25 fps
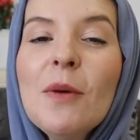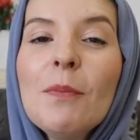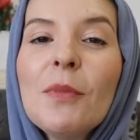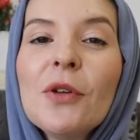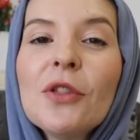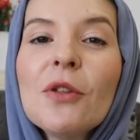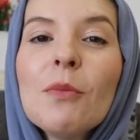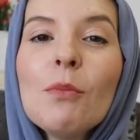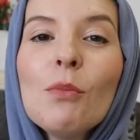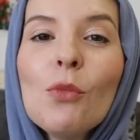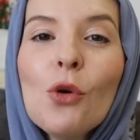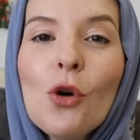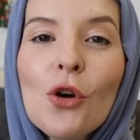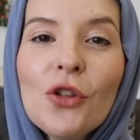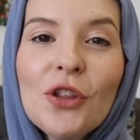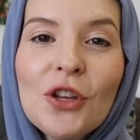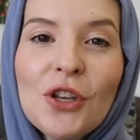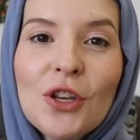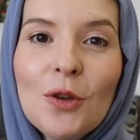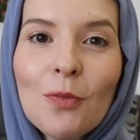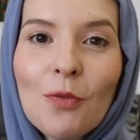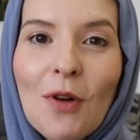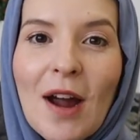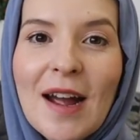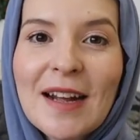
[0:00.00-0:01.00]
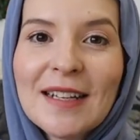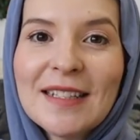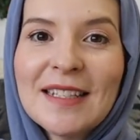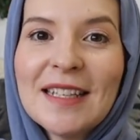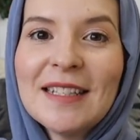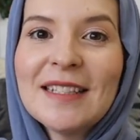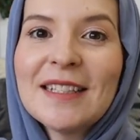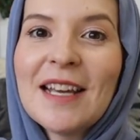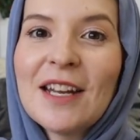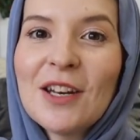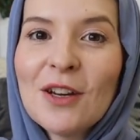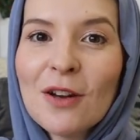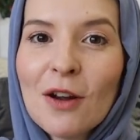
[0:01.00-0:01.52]
But the more that you
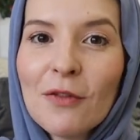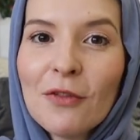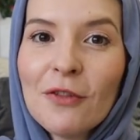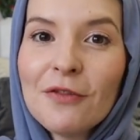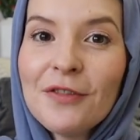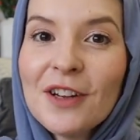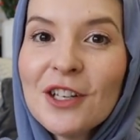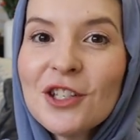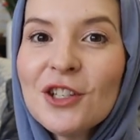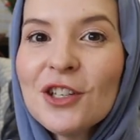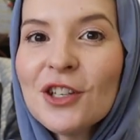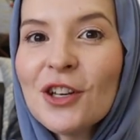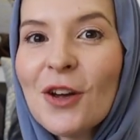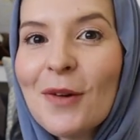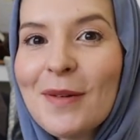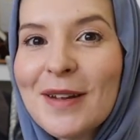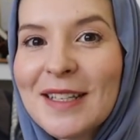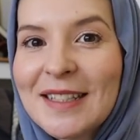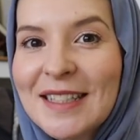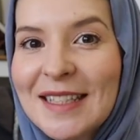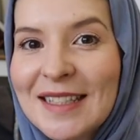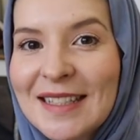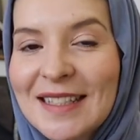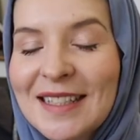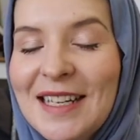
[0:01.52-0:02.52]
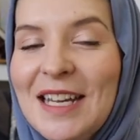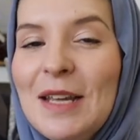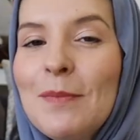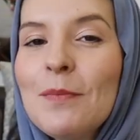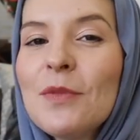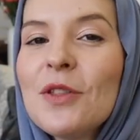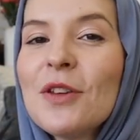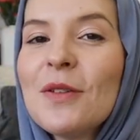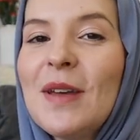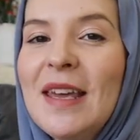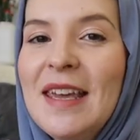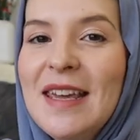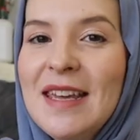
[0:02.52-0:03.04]
practice getting up for Fajr, going to
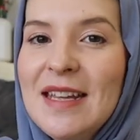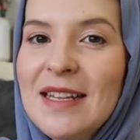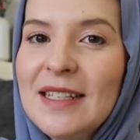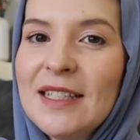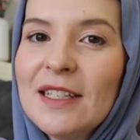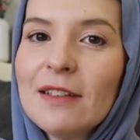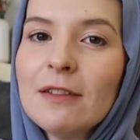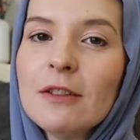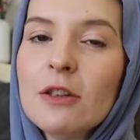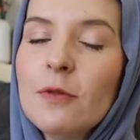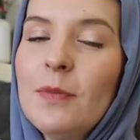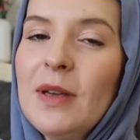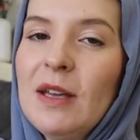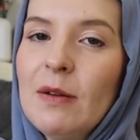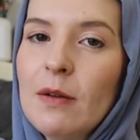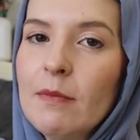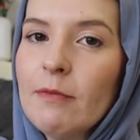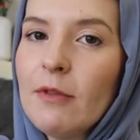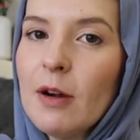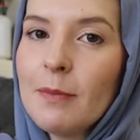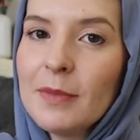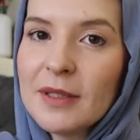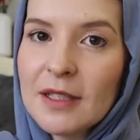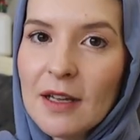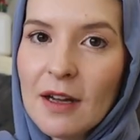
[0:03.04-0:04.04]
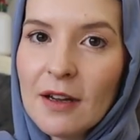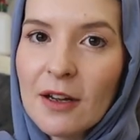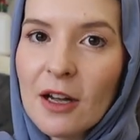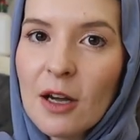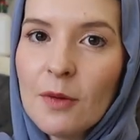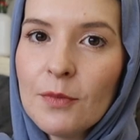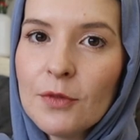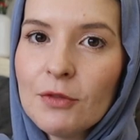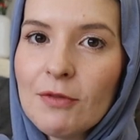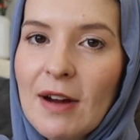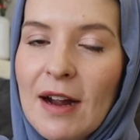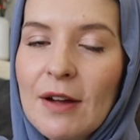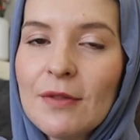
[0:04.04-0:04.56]
sleep, the easier it will be when Ramadan
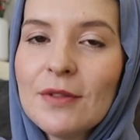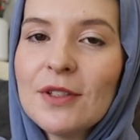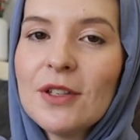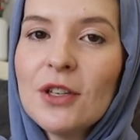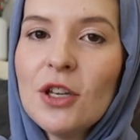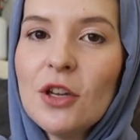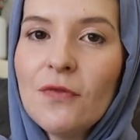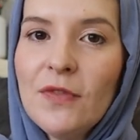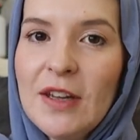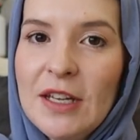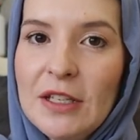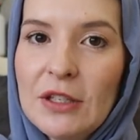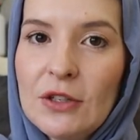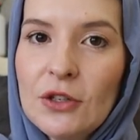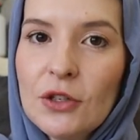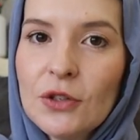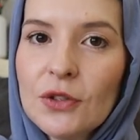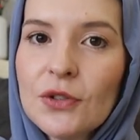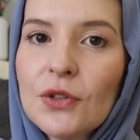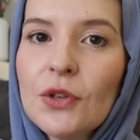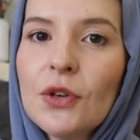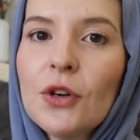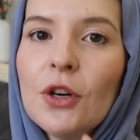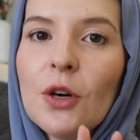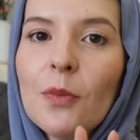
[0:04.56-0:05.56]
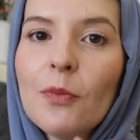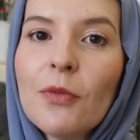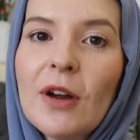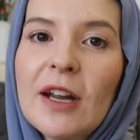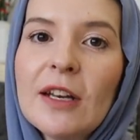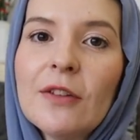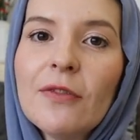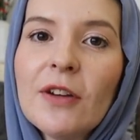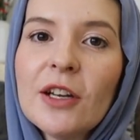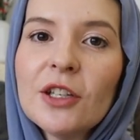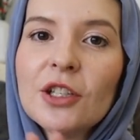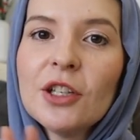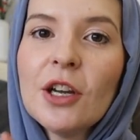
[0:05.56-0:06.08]
comes around and you've eaten your suhoor,
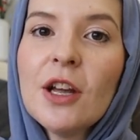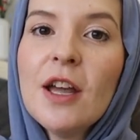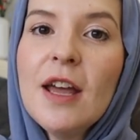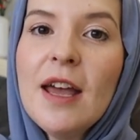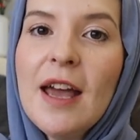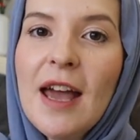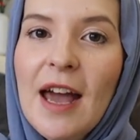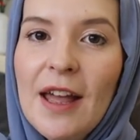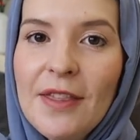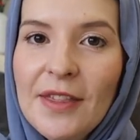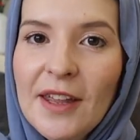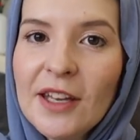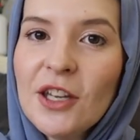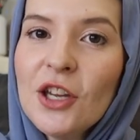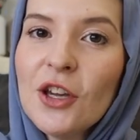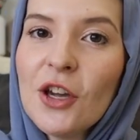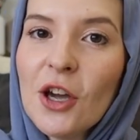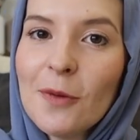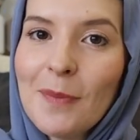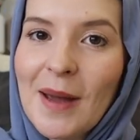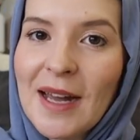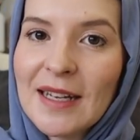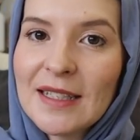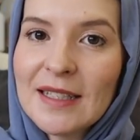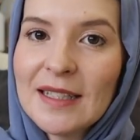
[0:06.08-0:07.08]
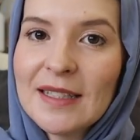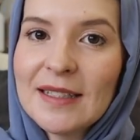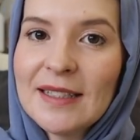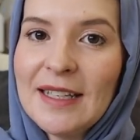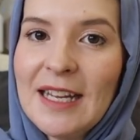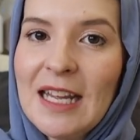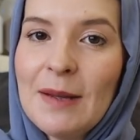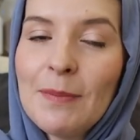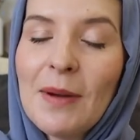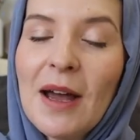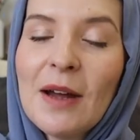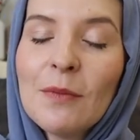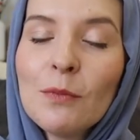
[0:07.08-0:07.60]
prayed Fajr, and then you go back to
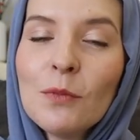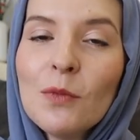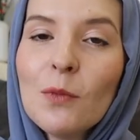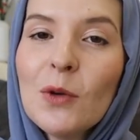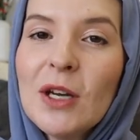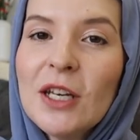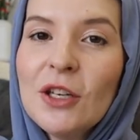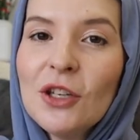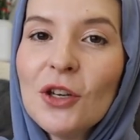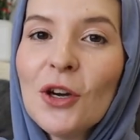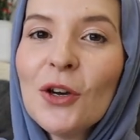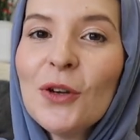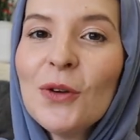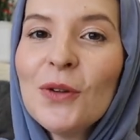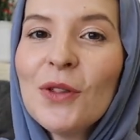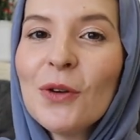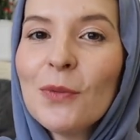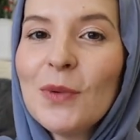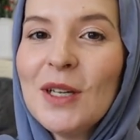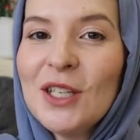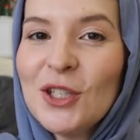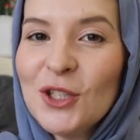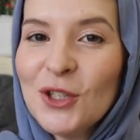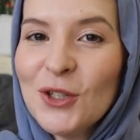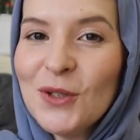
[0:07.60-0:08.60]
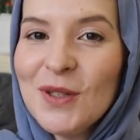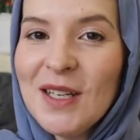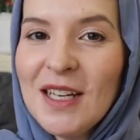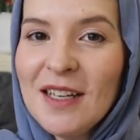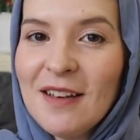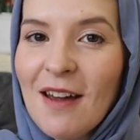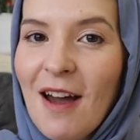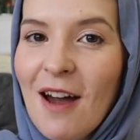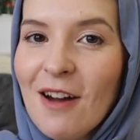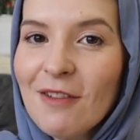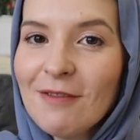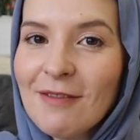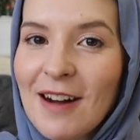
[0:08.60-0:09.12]
sleep. And we know that we do need
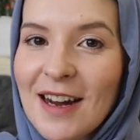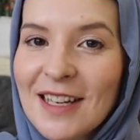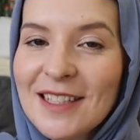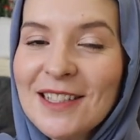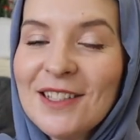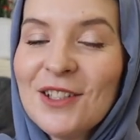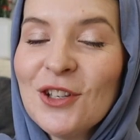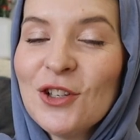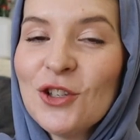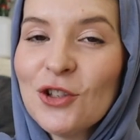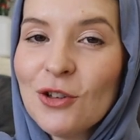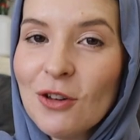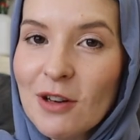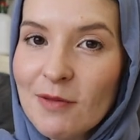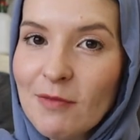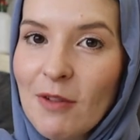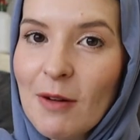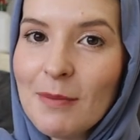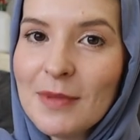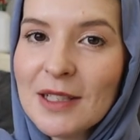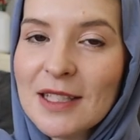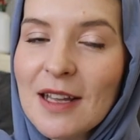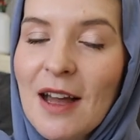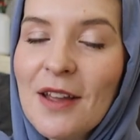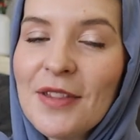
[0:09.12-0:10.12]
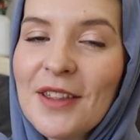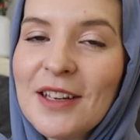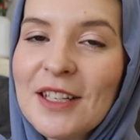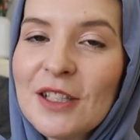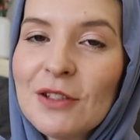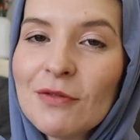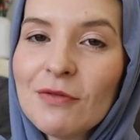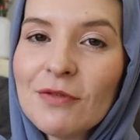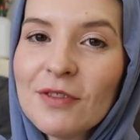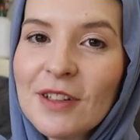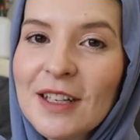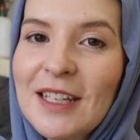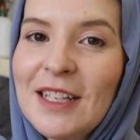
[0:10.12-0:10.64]
our rest during Ramadan. That
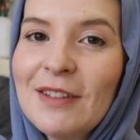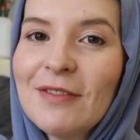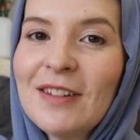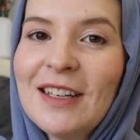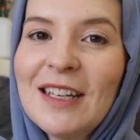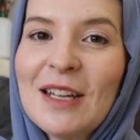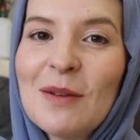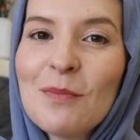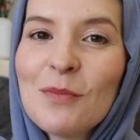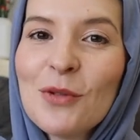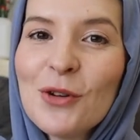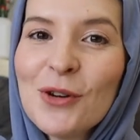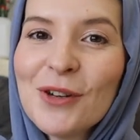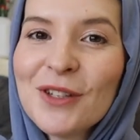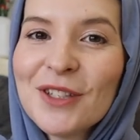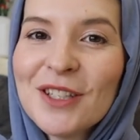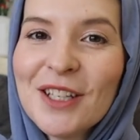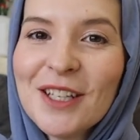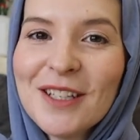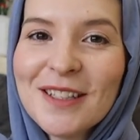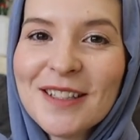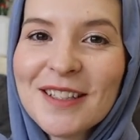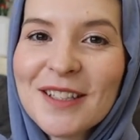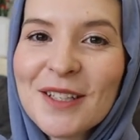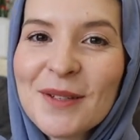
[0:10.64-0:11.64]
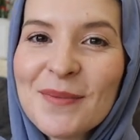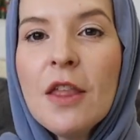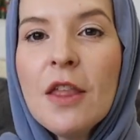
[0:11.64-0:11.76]
is really, really important.